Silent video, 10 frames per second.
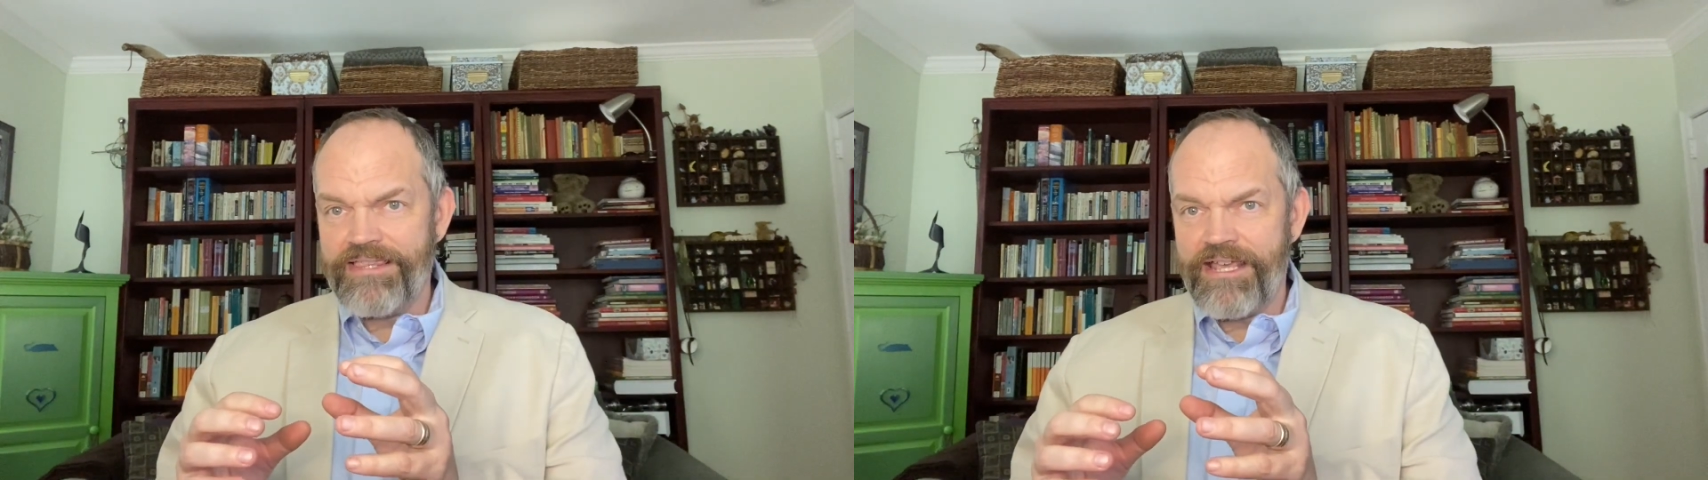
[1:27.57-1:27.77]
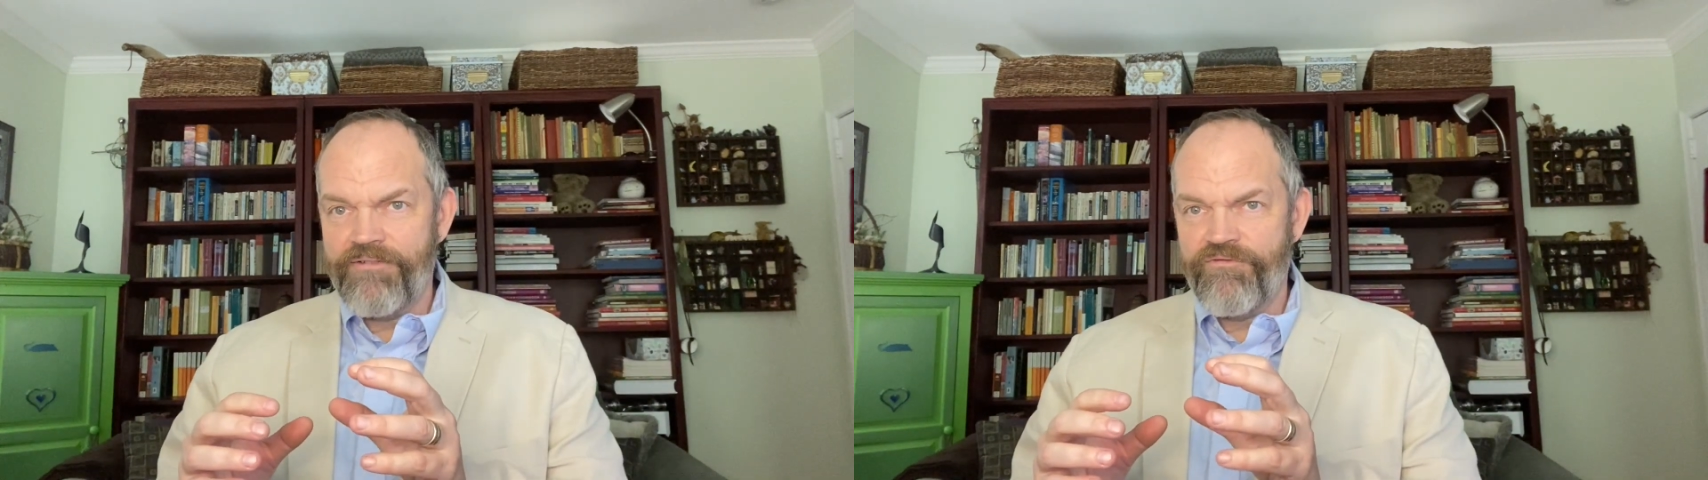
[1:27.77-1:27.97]

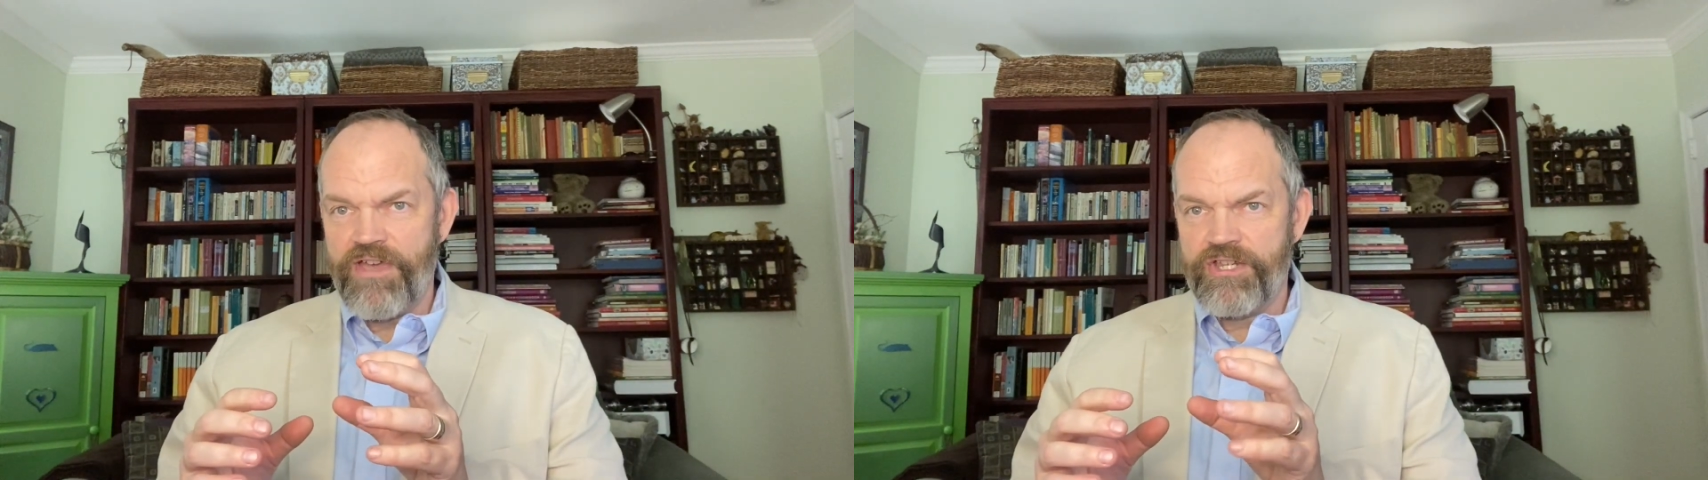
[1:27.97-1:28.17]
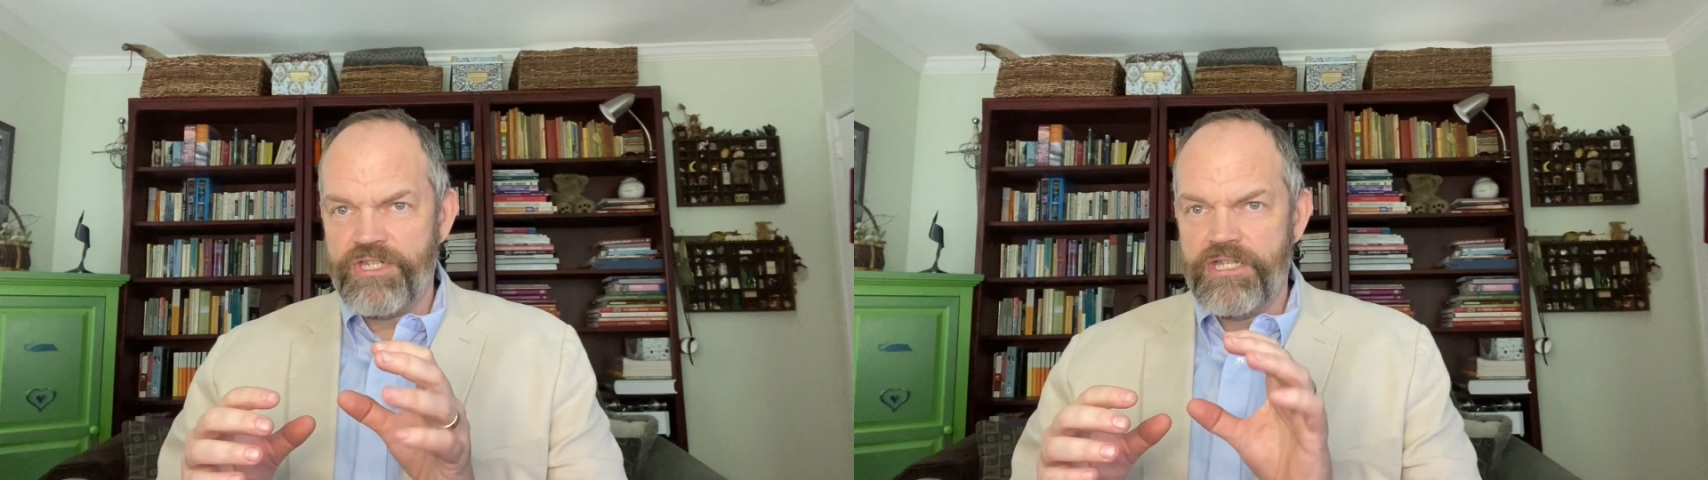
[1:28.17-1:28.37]
that
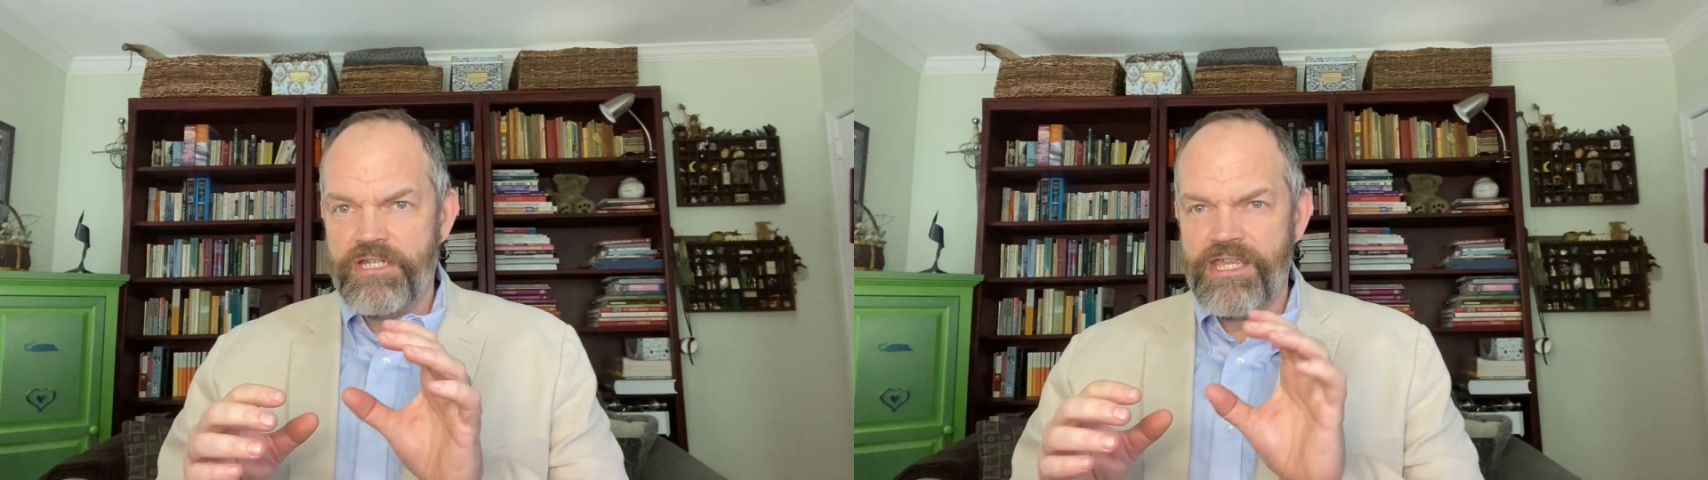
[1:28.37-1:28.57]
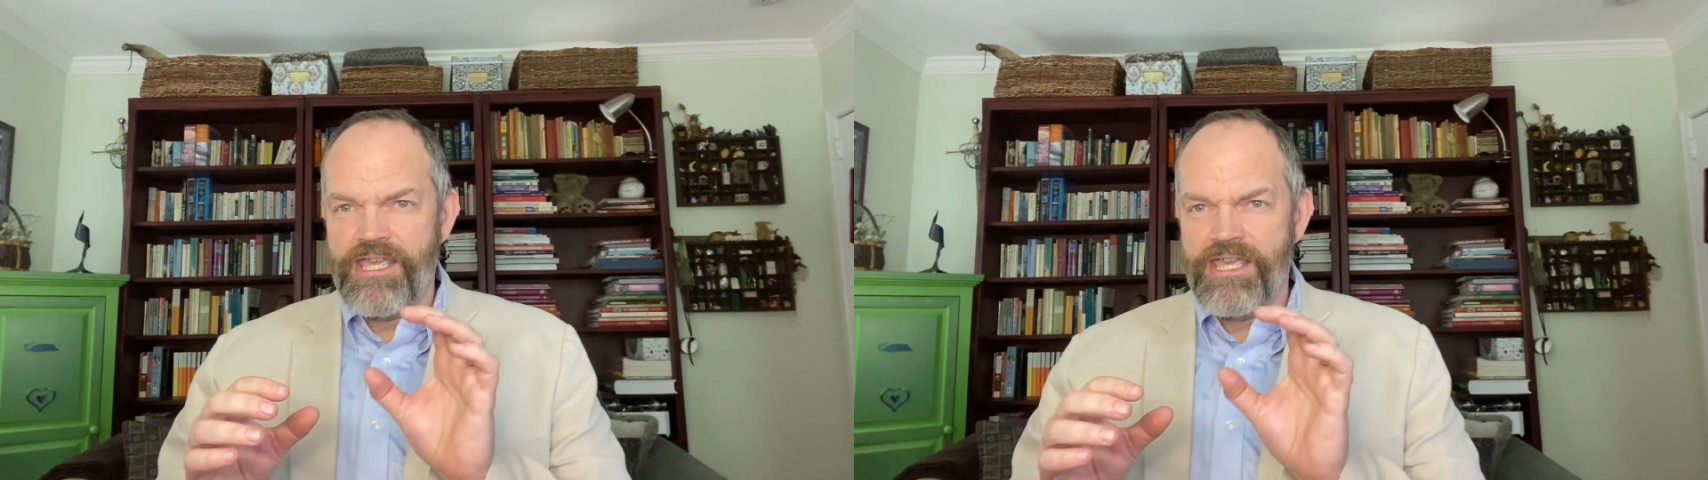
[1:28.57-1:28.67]
infection,